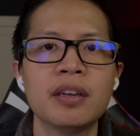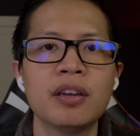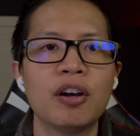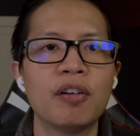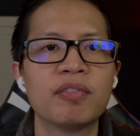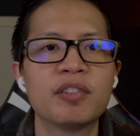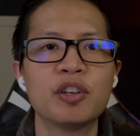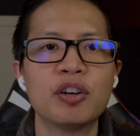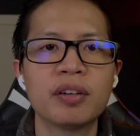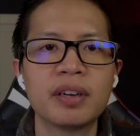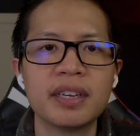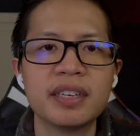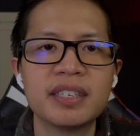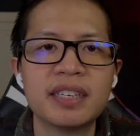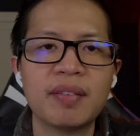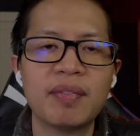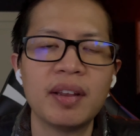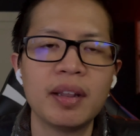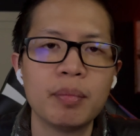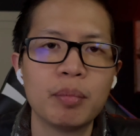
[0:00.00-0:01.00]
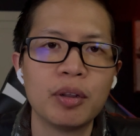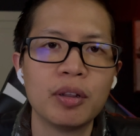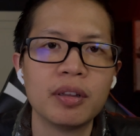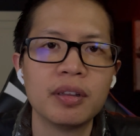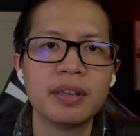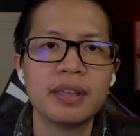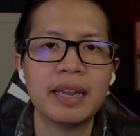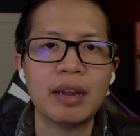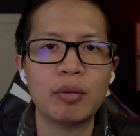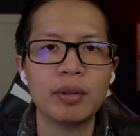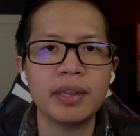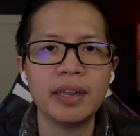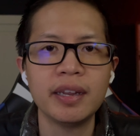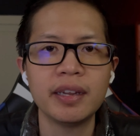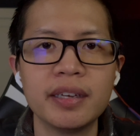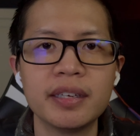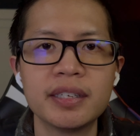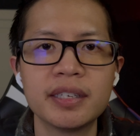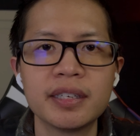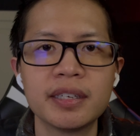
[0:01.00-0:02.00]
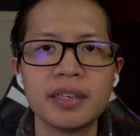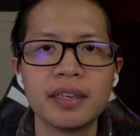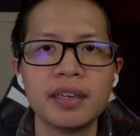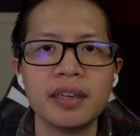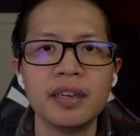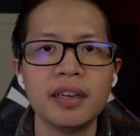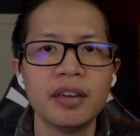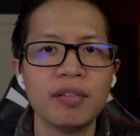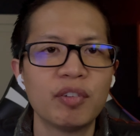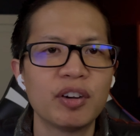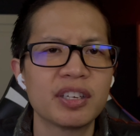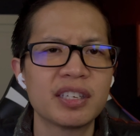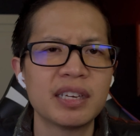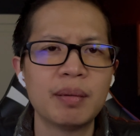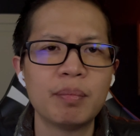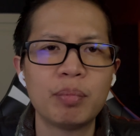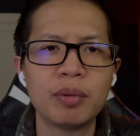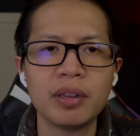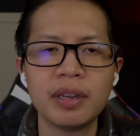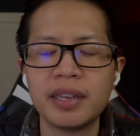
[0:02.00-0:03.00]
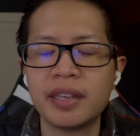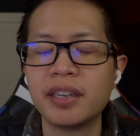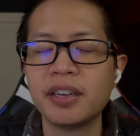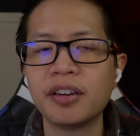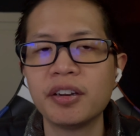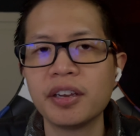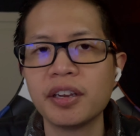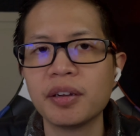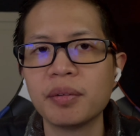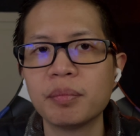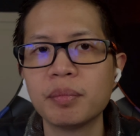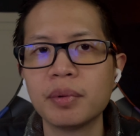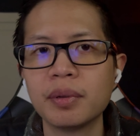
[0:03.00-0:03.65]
of tokens available nowadays. For example, Ethereum,